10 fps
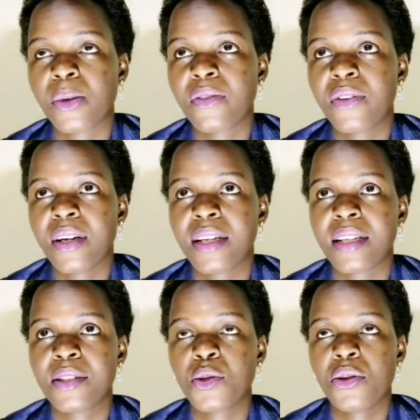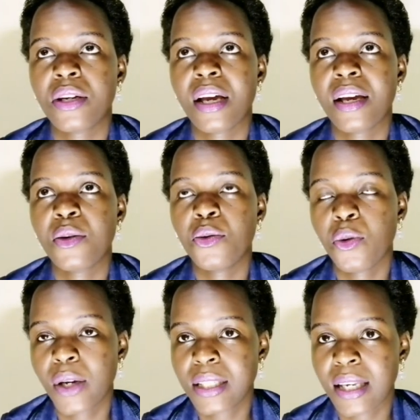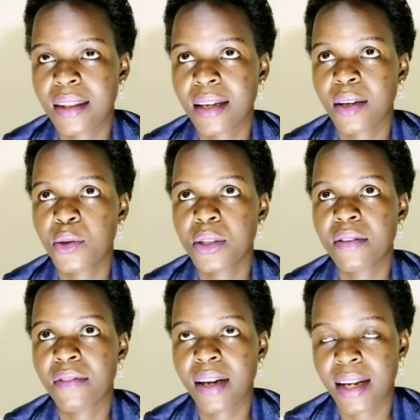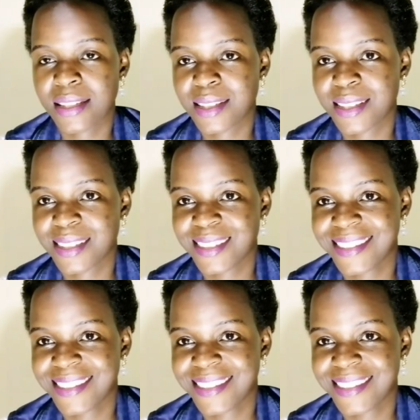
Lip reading: my friend and I told her, you know what, I think I got the virus.